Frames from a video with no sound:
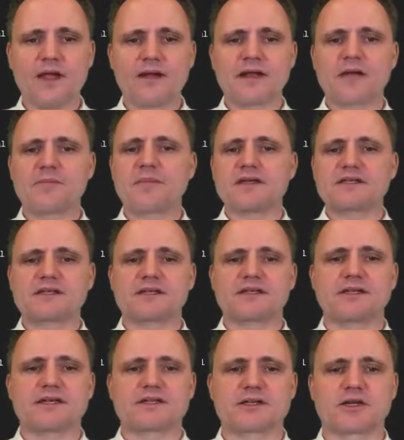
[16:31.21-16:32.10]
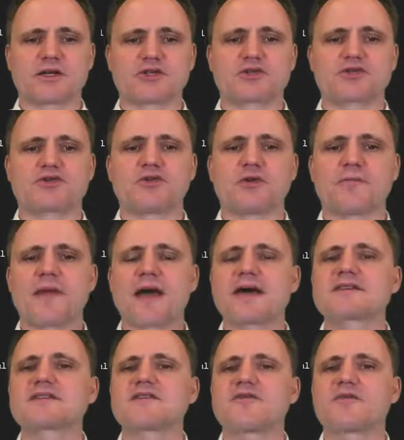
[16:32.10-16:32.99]
That basically is going to just do a
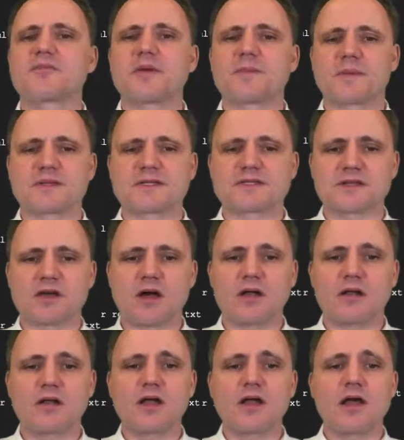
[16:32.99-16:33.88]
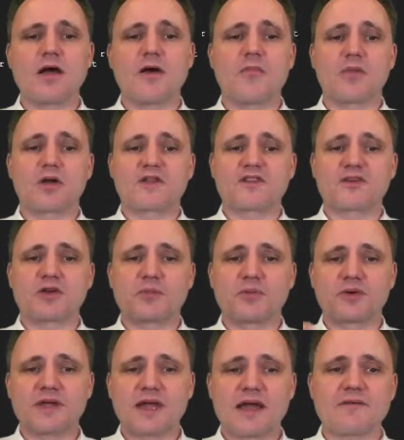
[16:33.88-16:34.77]
massive pip install, but it's going
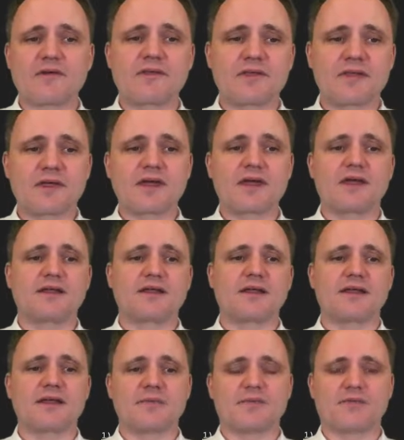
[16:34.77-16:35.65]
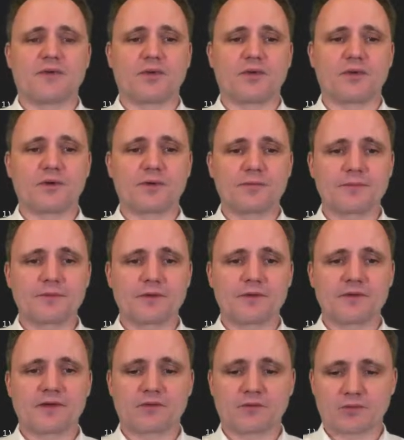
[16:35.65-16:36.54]
to put everything in the lib folder.
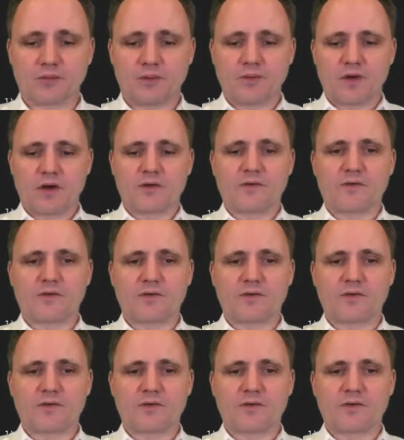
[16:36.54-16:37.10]
That's what we want.